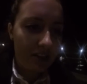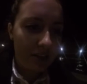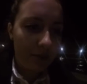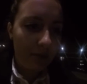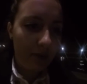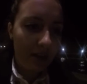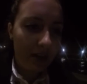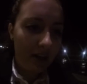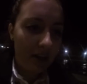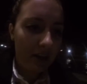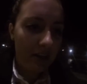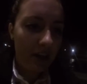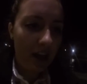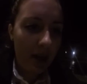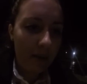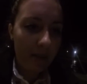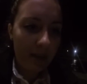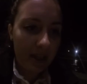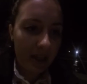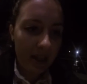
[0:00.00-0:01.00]
and went on
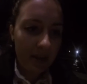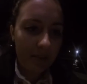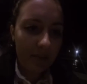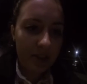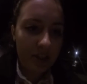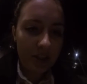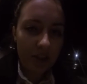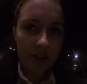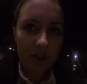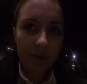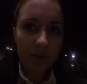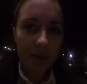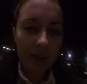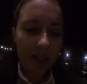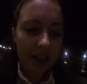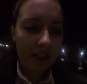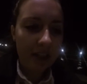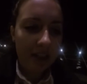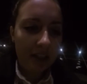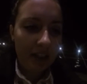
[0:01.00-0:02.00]
cropping
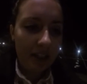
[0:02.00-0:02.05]
imperturbably.